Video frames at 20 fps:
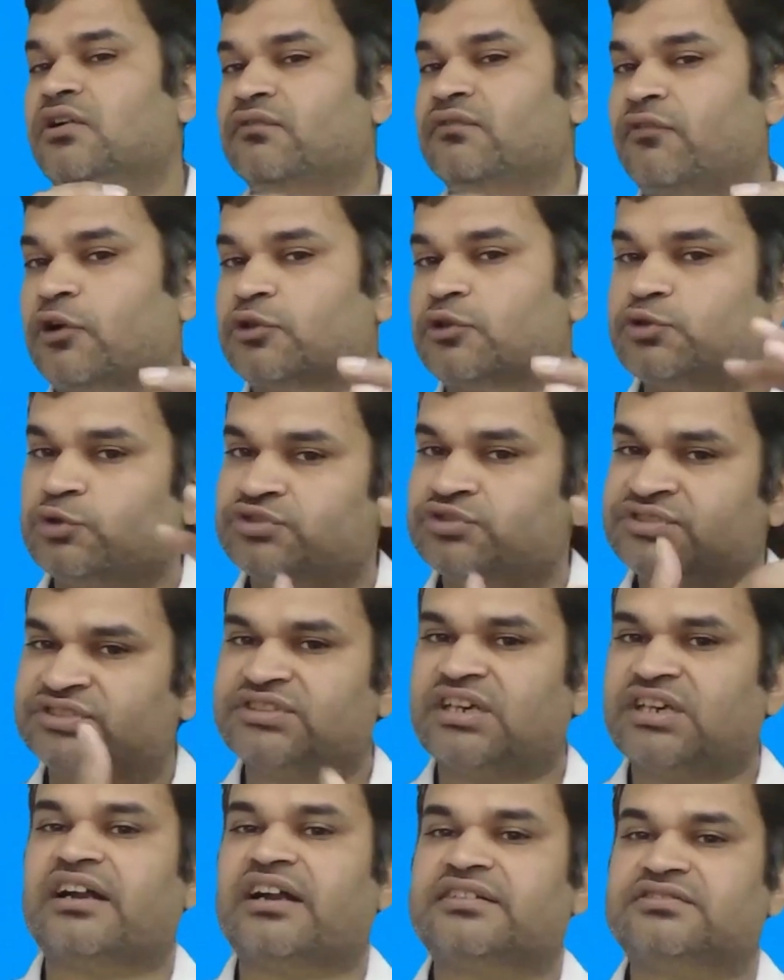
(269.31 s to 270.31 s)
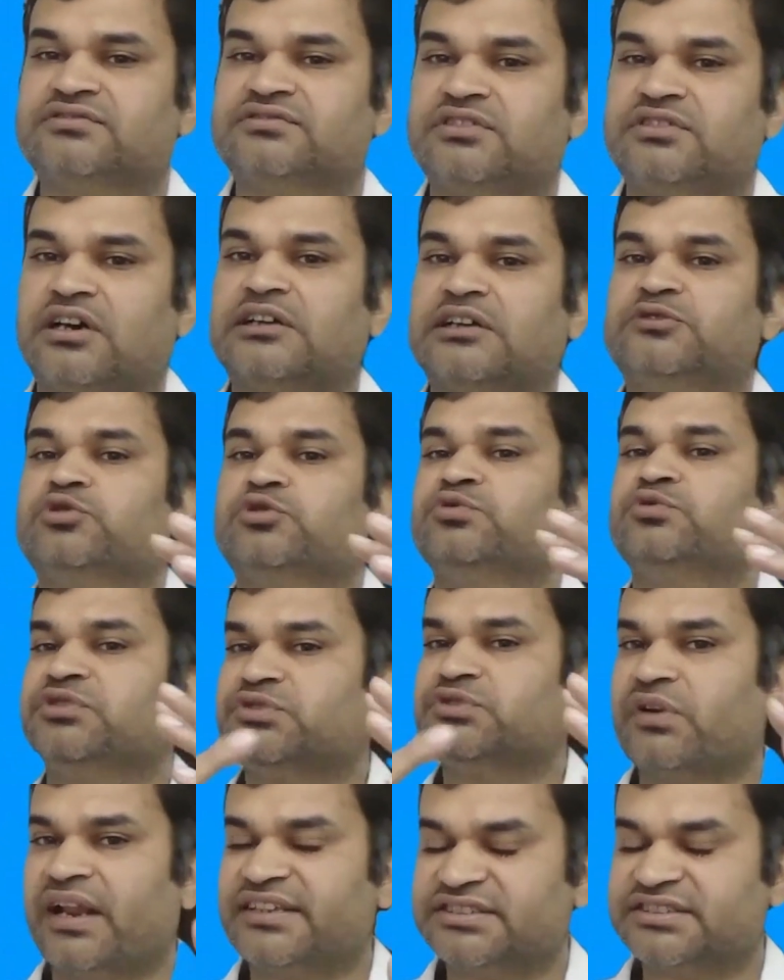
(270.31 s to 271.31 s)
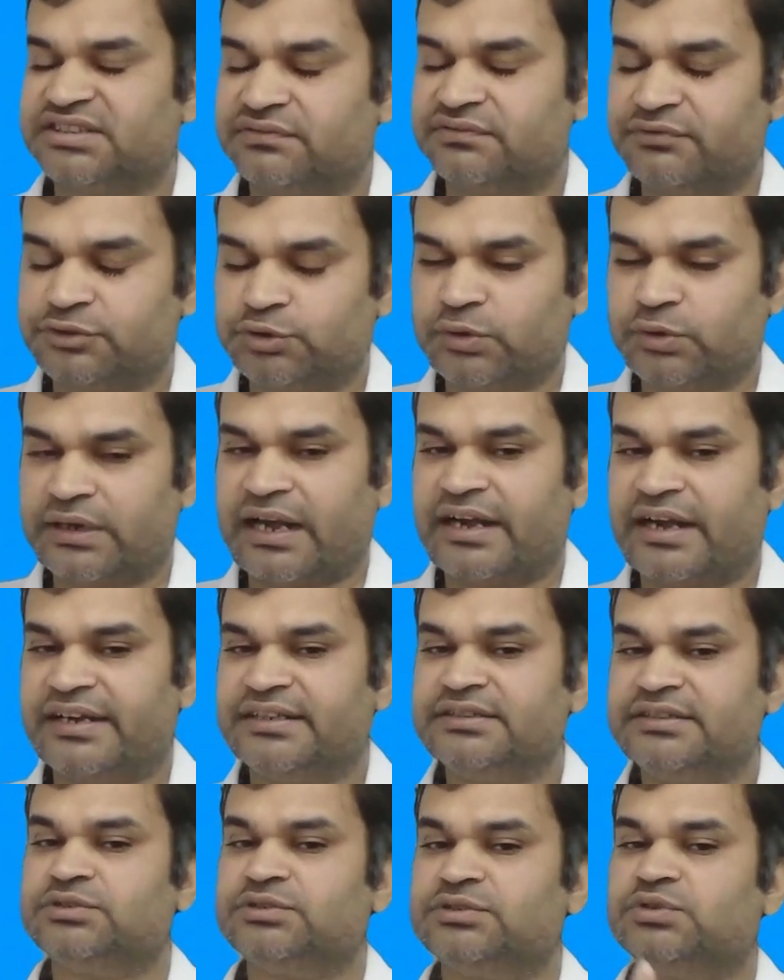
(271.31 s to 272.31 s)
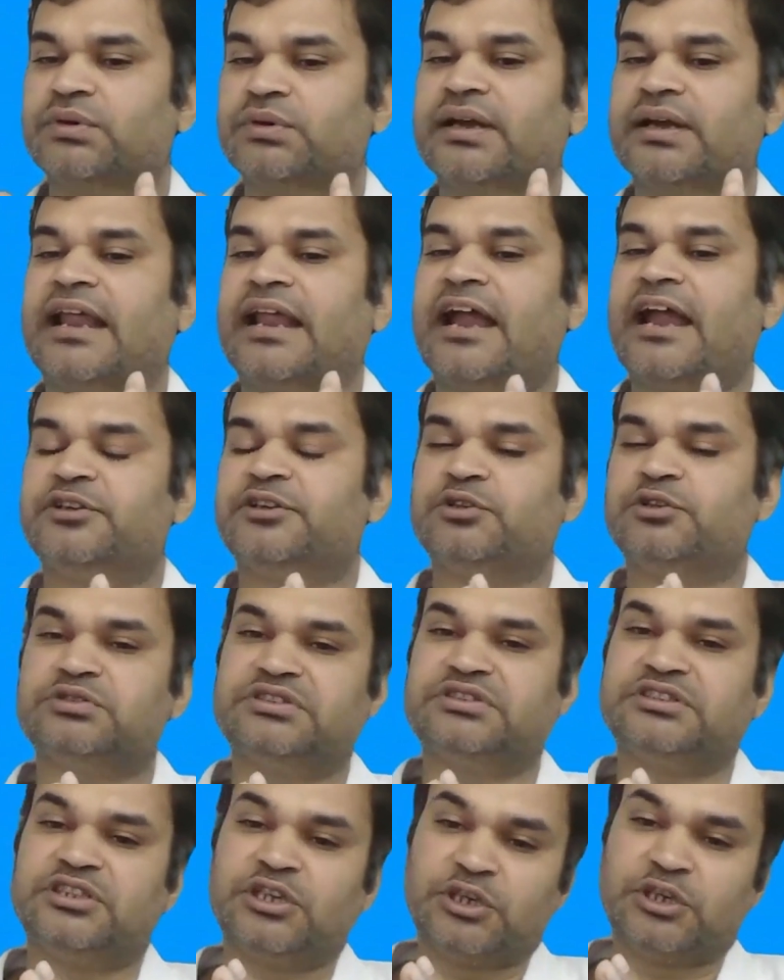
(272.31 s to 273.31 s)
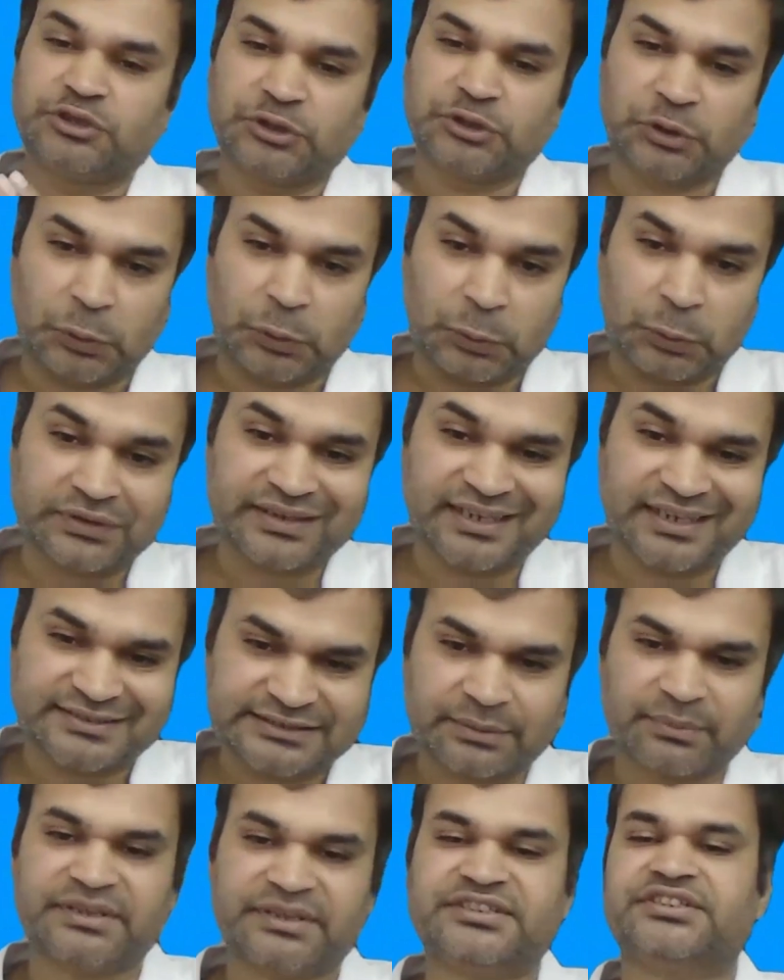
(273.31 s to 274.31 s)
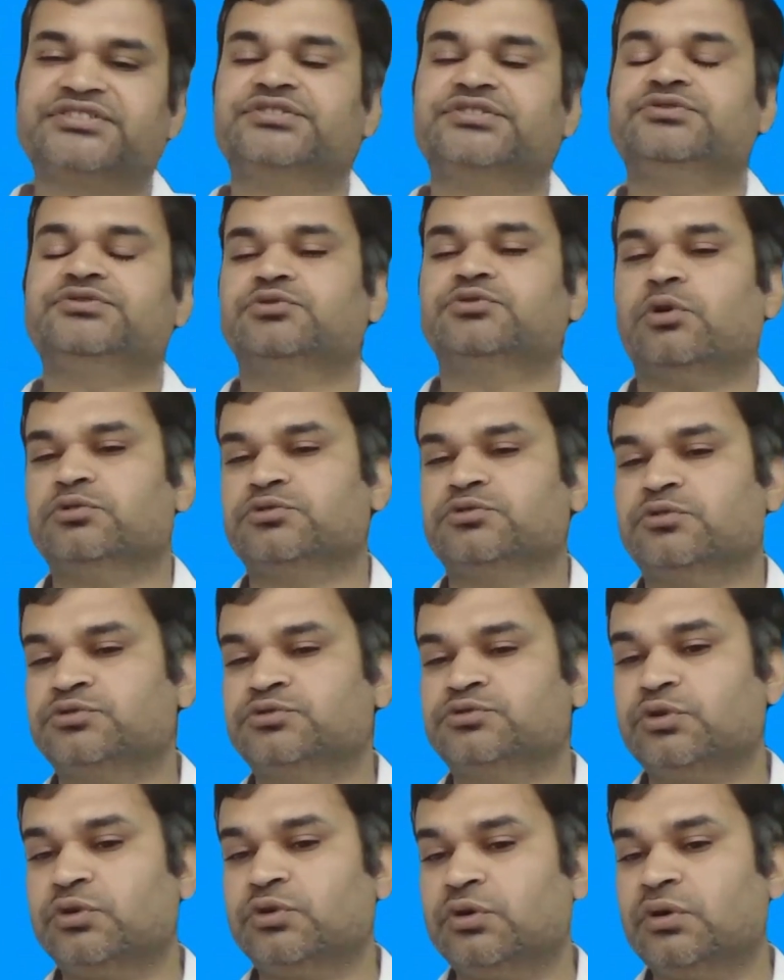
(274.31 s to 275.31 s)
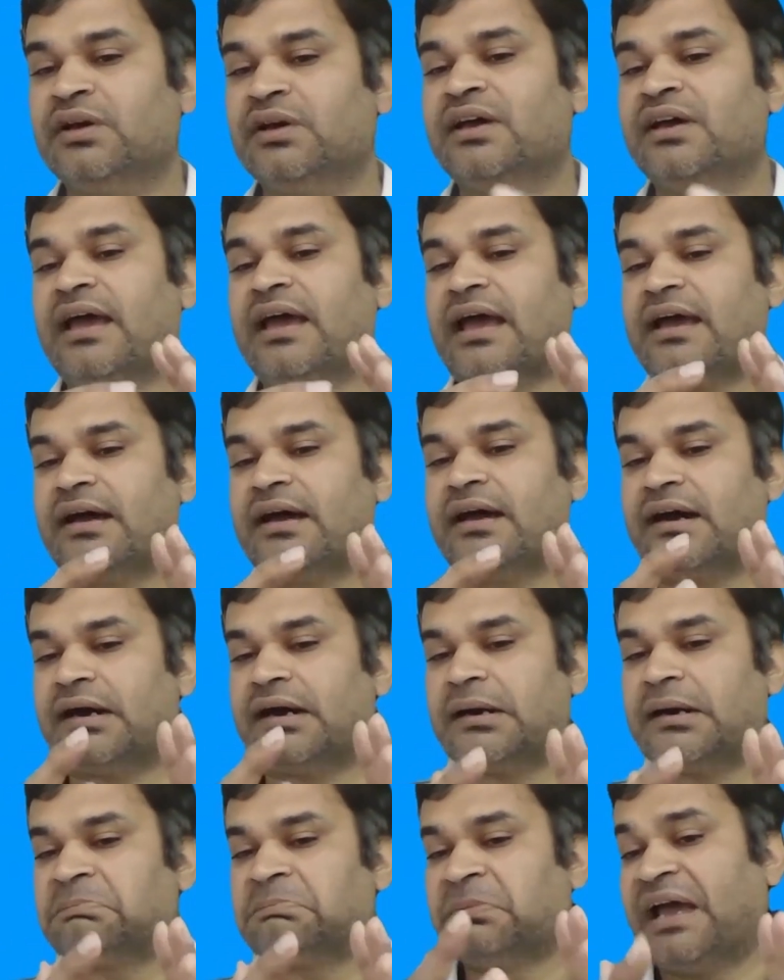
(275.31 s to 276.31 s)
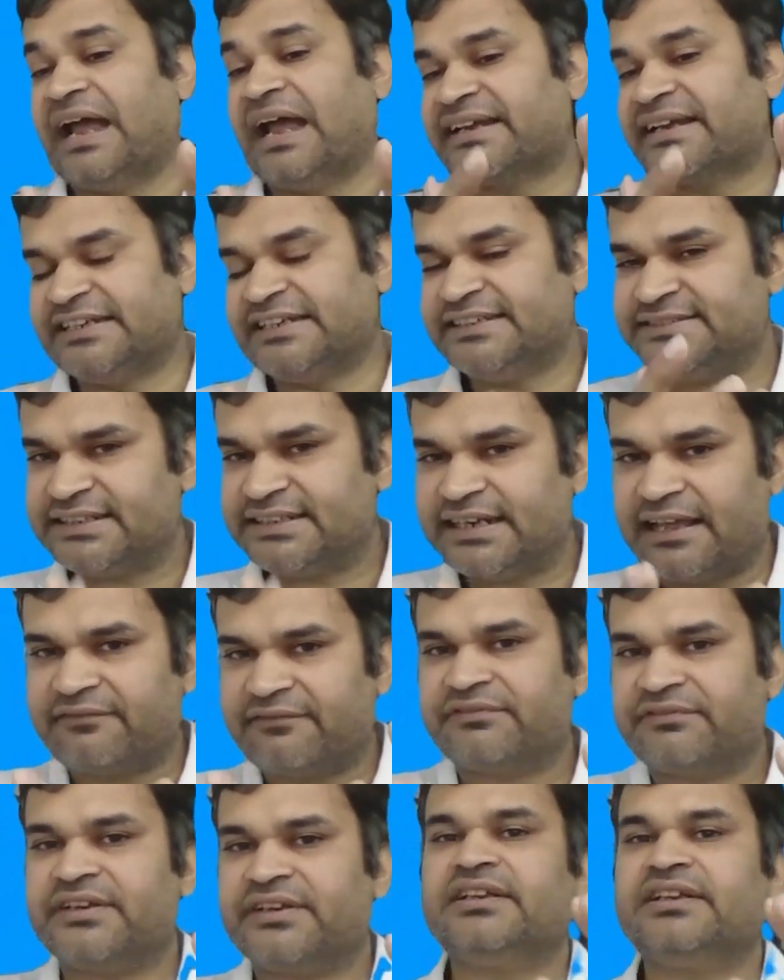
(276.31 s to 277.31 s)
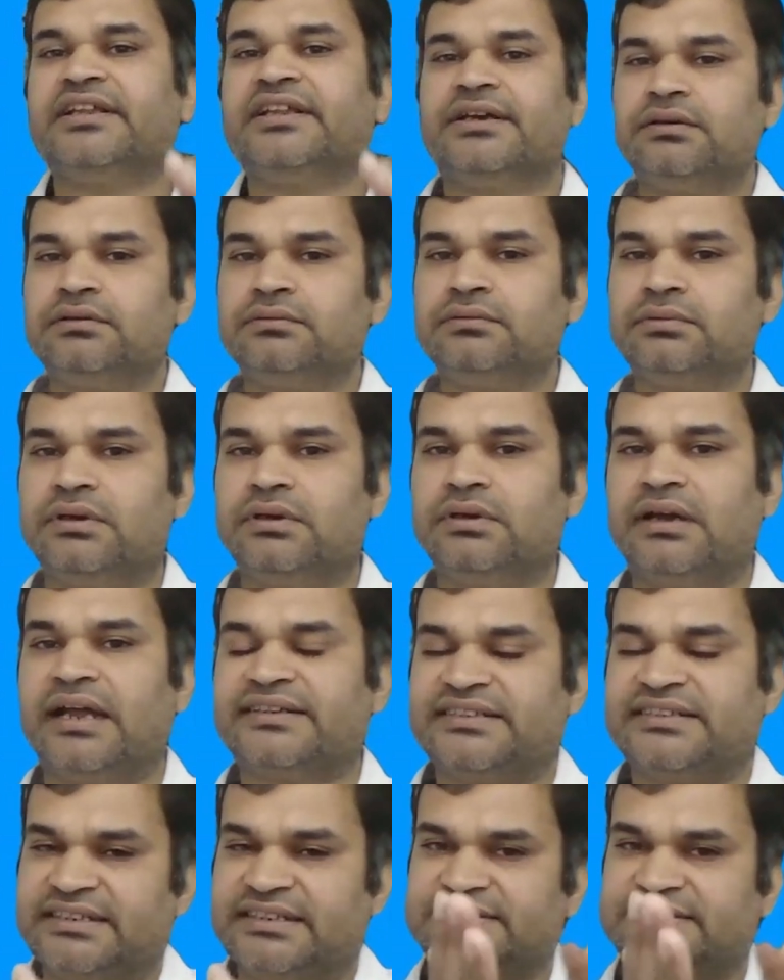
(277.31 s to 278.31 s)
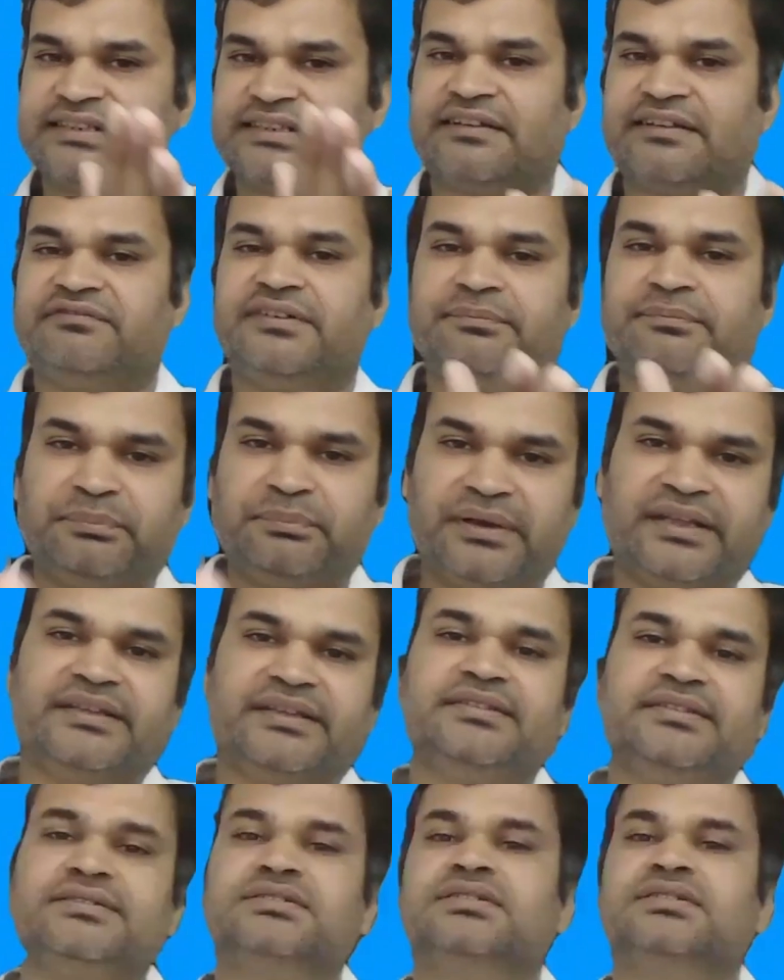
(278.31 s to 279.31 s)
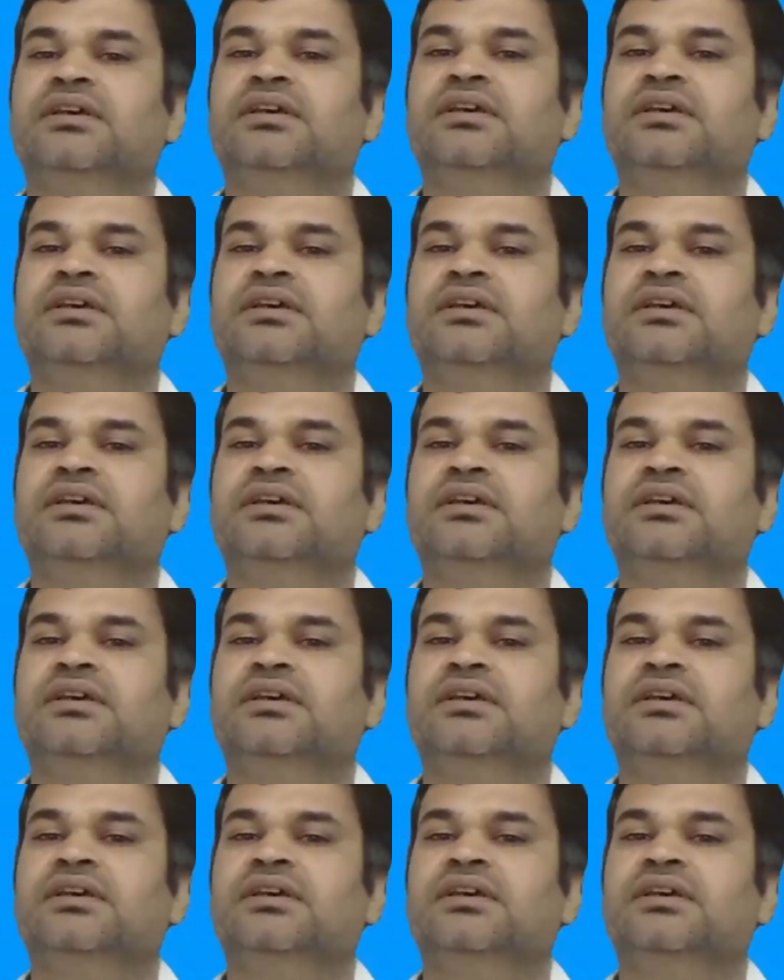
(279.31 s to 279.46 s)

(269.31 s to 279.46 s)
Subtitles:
For those charts or those visualization which you are adding, you can add your own customizations also. So at each and every layer, at each and every place,